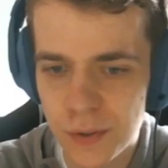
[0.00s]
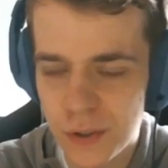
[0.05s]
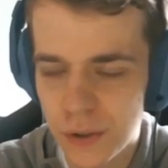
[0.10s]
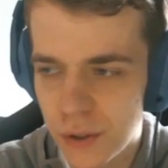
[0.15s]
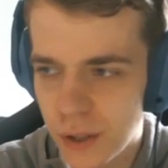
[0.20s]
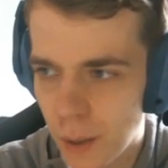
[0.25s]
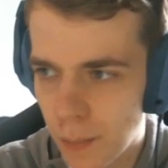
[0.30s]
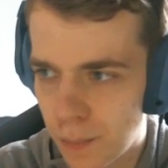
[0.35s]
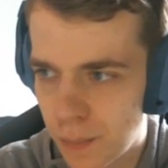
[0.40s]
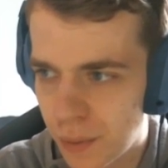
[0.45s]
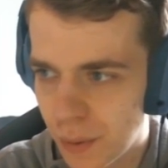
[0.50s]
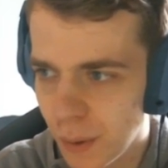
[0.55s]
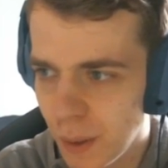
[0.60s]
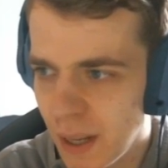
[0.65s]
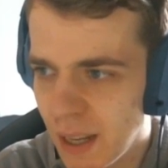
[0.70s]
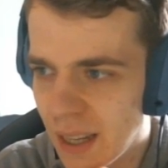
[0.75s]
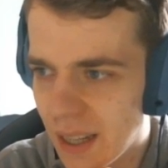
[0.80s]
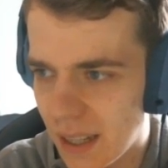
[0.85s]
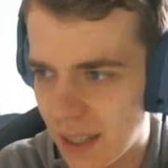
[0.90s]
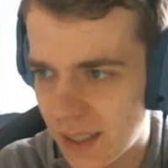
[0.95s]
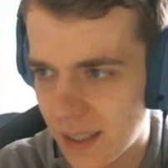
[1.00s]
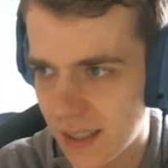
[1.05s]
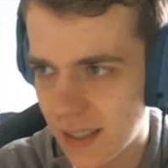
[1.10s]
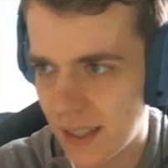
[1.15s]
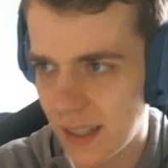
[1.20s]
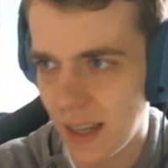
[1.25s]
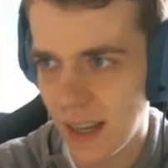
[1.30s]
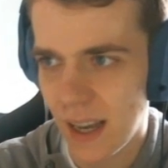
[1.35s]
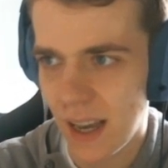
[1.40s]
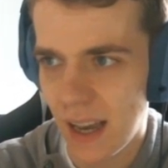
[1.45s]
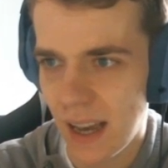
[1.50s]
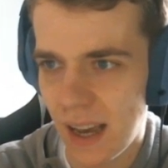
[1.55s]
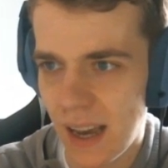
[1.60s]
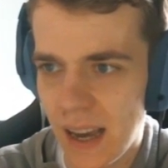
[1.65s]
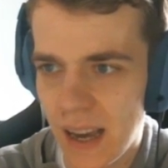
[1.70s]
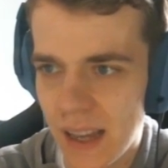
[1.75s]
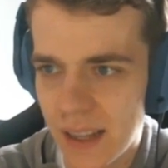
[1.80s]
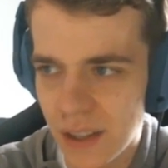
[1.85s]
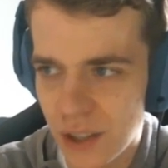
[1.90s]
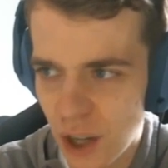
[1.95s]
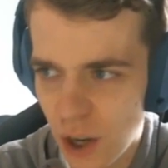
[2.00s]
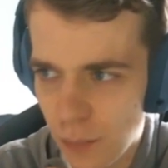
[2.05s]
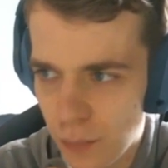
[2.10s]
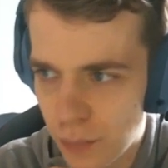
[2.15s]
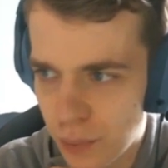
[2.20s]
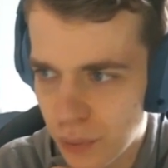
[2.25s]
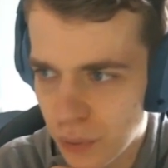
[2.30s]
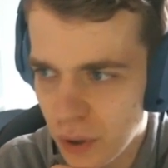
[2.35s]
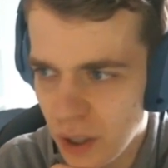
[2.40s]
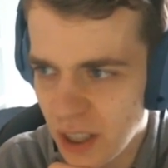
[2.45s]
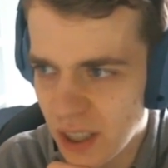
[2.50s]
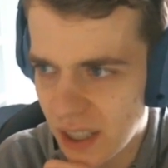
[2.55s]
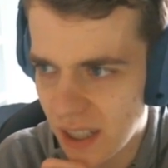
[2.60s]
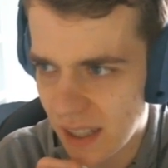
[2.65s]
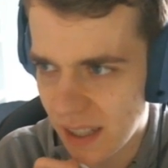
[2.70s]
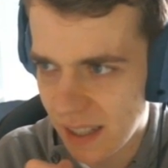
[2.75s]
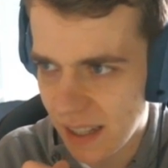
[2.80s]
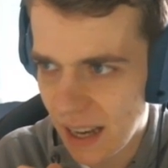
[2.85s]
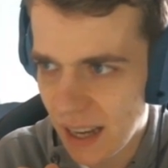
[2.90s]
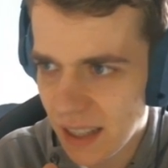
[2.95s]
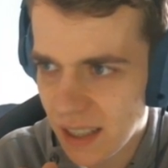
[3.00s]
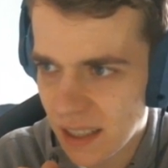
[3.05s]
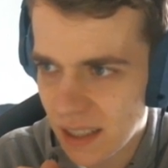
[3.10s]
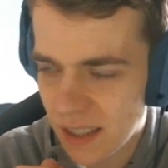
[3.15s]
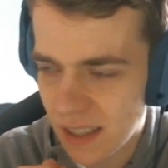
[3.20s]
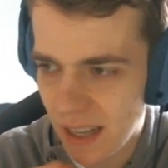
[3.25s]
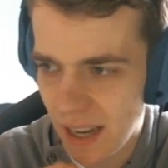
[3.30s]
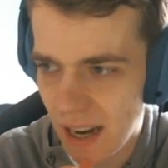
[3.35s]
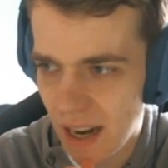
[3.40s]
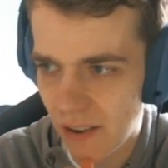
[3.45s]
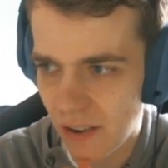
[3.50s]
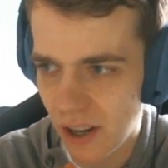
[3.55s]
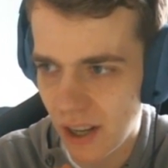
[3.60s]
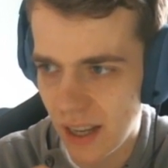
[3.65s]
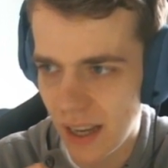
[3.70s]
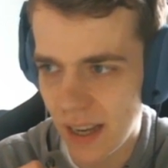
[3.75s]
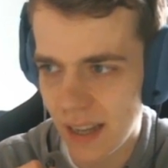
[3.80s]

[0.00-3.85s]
to the Priest, and the Priest legendary.